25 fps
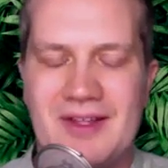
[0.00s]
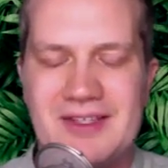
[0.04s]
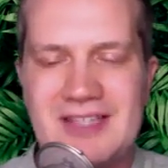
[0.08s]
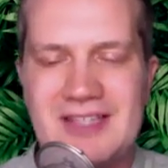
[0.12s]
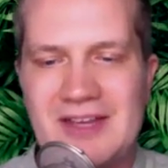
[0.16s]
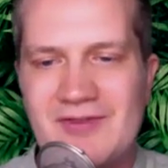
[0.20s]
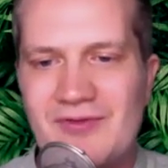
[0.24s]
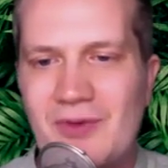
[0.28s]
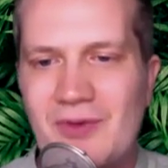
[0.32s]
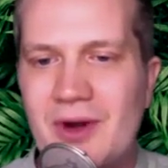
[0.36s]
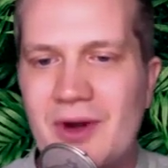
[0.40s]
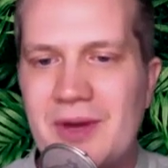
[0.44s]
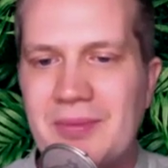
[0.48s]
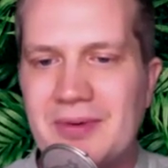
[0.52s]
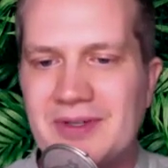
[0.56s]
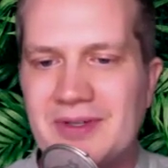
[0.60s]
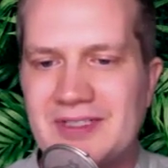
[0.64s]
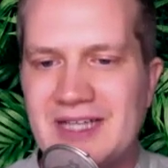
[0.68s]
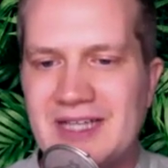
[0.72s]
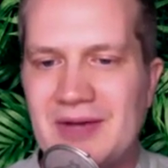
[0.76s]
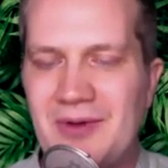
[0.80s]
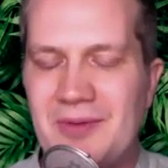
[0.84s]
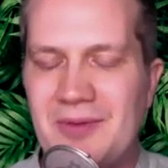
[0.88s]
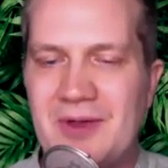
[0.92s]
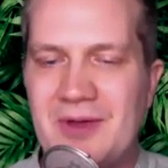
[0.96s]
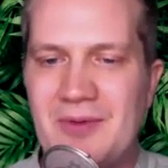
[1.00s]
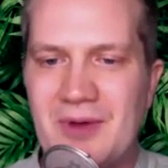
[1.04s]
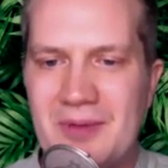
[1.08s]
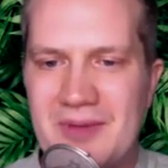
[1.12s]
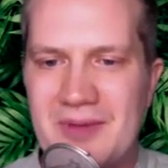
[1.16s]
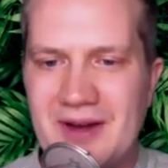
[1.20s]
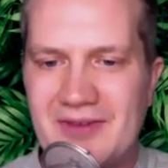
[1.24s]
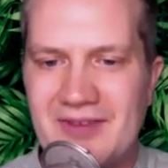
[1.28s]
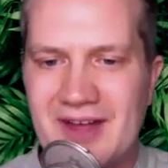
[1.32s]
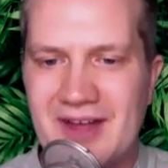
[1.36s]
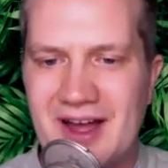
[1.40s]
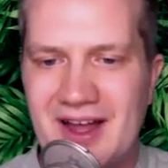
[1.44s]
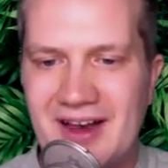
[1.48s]
Let's say 40% will be
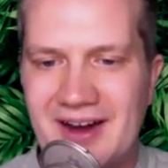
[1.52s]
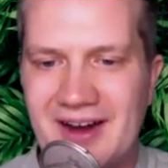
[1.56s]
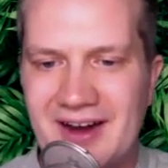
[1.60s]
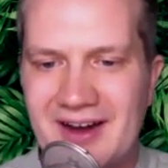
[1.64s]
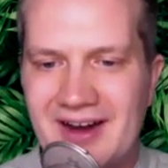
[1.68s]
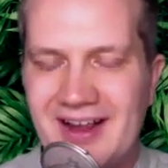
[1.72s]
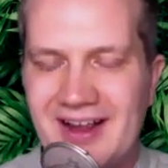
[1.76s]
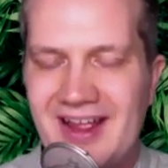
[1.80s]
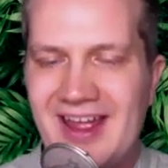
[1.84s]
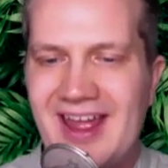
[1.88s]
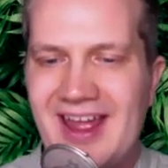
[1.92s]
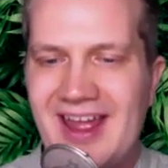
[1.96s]
women of color.